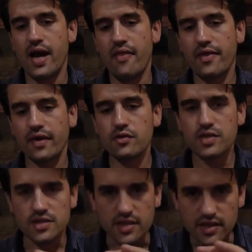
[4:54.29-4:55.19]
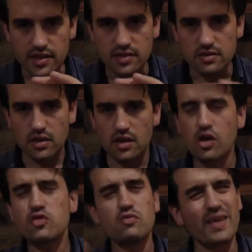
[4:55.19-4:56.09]
and the good acidity,
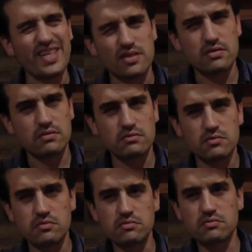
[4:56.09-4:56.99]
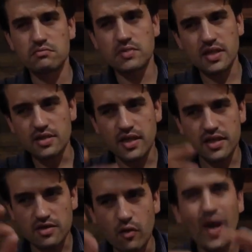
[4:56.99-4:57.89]
not too much. Is
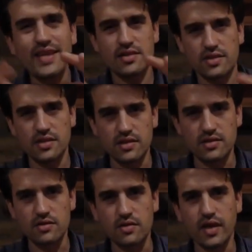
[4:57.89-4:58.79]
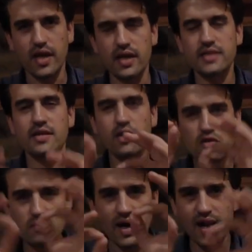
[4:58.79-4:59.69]
the right acidity. Okay, is the
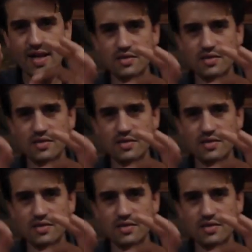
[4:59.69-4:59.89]
good balance